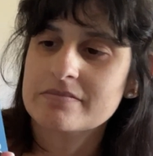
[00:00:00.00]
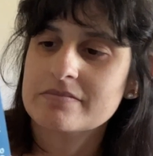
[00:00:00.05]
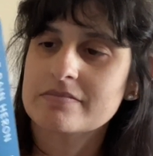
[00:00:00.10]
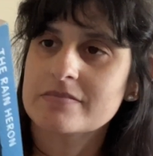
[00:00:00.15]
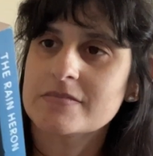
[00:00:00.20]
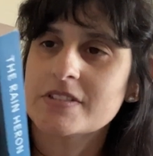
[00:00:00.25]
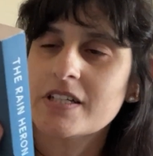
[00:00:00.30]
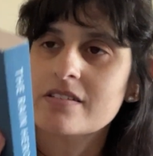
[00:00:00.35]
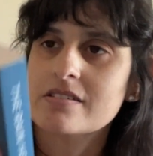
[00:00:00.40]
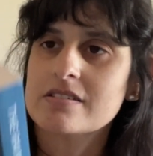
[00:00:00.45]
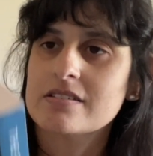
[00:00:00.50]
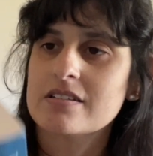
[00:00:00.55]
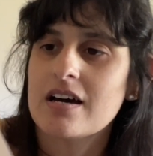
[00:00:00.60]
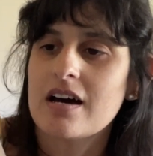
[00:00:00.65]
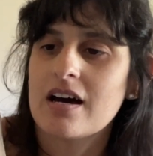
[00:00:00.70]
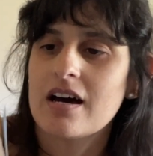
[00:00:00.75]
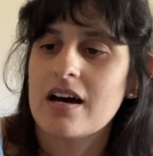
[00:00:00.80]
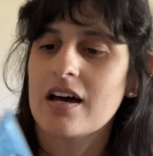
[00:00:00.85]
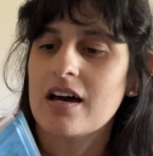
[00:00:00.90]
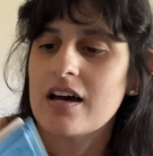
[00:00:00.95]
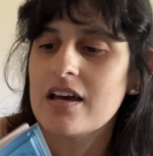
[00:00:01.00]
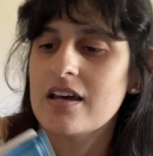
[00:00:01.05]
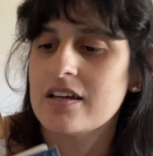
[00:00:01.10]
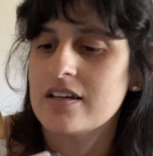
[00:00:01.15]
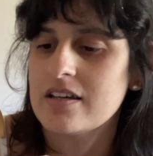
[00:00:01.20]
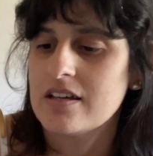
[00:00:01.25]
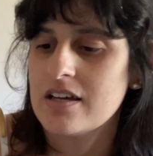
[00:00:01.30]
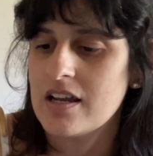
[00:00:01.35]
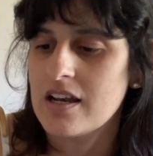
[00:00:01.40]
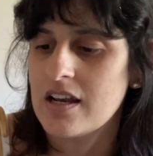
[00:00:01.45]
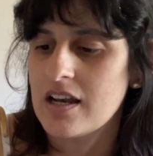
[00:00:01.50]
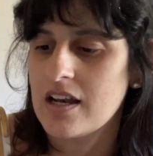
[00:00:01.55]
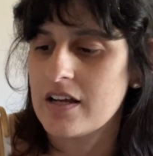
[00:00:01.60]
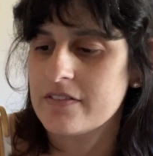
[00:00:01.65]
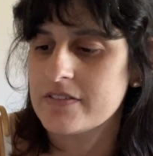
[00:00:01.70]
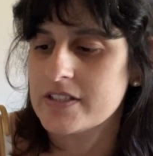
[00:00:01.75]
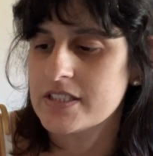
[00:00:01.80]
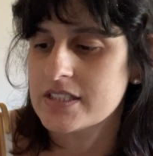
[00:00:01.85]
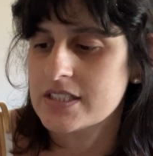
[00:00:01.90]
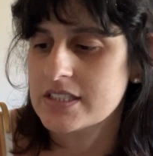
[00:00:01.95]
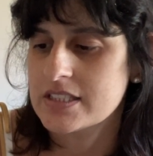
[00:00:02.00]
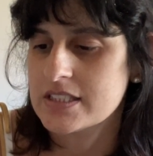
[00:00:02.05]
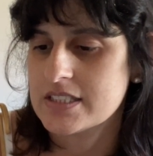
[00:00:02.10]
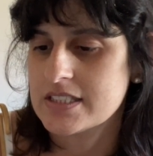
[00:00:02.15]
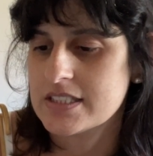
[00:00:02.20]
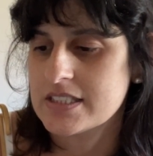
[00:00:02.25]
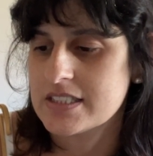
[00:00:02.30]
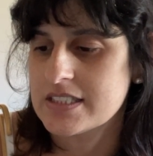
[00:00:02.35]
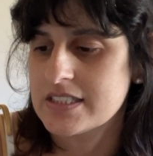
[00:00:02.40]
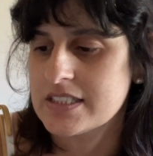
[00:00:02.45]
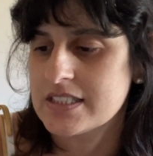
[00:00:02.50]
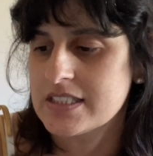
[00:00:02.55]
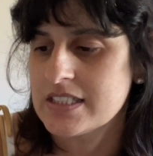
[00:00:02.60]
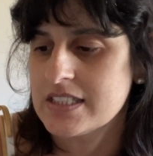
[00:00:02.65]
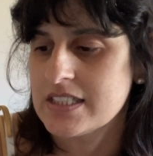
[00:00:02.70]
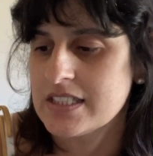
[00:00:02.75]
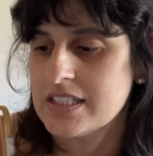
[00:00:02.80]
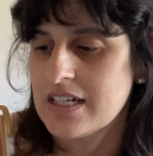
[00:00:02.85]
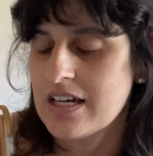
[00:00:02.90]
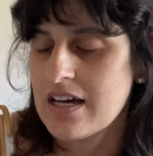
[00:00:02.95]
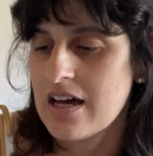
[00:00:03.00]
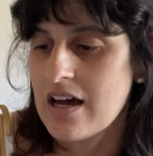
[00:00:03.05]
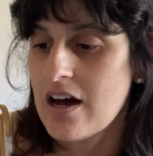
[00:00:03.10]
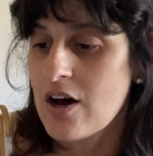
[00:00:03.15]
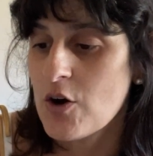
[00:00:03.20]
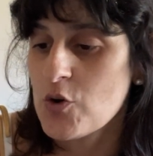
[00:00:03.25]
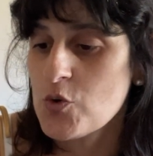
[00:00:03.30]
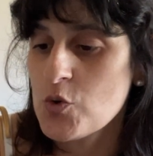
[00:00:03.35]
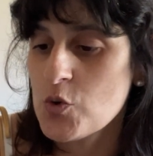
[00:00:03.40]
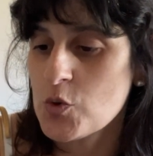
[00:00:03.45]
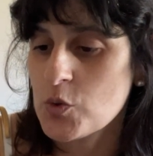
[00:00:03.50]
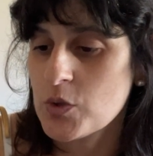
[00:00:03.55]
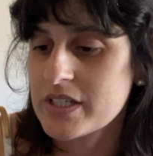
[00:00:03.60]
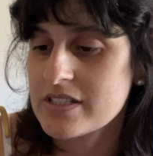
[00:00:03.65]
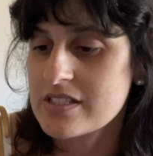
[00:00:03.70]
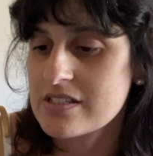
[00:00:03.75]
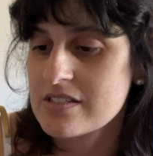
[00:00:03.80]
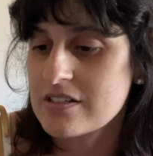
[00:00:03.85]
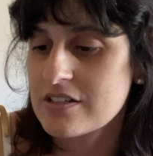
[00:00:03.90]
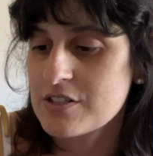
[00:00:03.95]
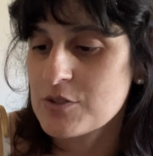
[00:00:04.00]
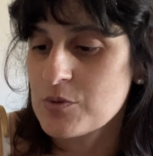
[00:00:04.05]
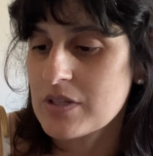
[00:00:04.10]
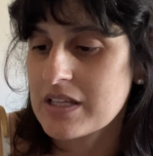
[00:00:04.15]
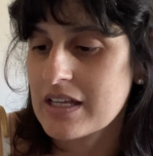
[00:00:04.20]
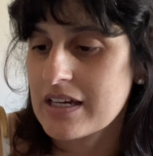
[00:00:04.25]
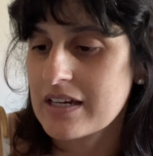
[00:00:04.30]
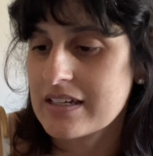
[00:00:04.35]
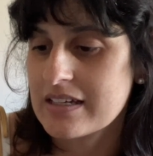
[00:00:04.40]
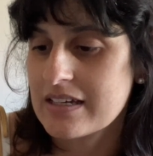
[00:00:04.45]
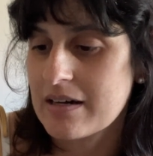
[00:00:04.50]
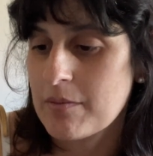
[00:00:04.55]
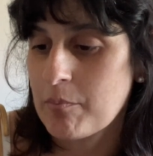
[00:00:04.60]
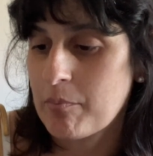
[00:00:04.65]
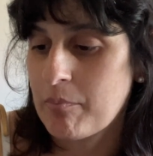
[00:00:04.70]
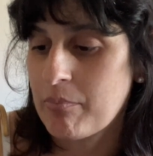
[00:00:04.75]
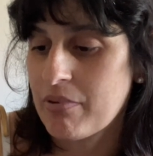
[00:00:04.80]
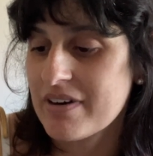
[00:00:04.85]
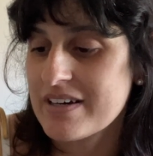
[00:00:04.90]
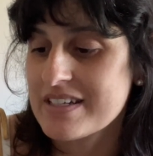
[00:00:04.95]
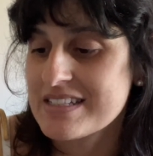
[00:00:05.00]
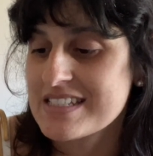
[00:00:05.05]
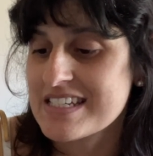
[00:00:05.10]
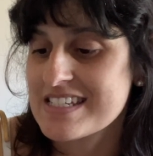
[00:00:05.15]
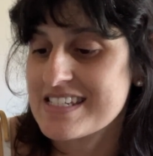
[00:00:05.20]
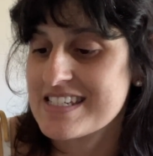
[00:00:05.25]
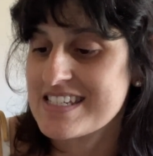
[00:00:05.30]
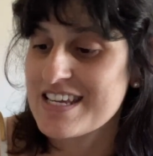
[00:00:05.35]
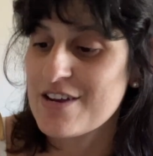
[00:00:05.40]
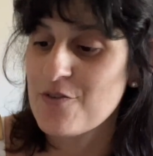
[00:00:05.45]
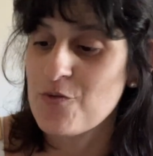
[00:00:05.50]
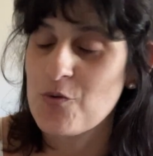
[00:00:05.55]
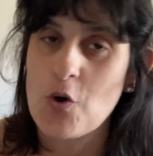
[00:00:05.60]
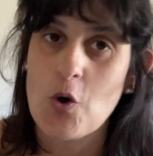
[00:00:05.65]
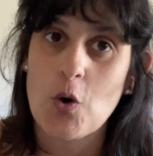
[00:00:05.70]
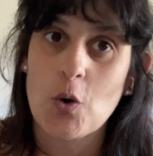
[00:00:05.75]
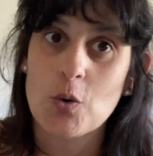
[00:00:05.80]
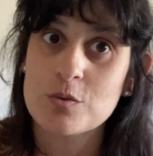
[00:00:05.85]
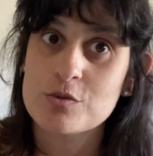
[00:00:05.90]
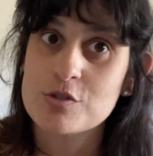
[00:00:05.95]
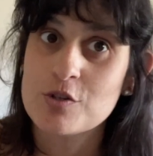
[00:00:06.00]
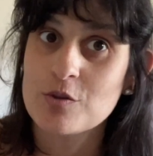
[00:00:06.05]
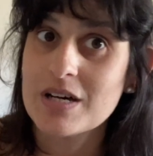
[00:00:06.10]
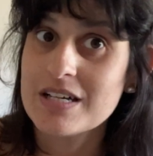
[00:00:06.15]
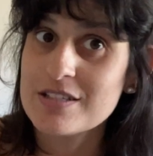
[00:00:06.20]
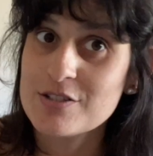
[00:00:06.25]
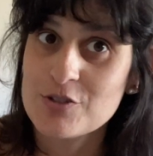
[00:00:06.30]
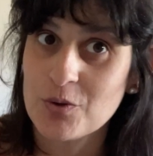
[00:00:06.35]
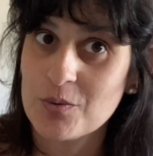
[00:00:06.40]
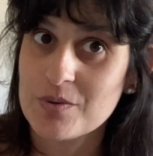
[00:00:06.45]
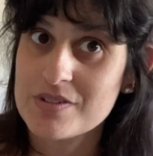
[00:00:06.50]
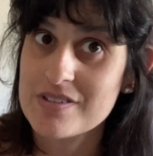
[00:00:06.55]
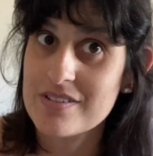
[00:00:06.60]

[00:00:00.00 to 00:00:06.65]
Yes, I love it. Ooh, it starts with like a part 0, so that's always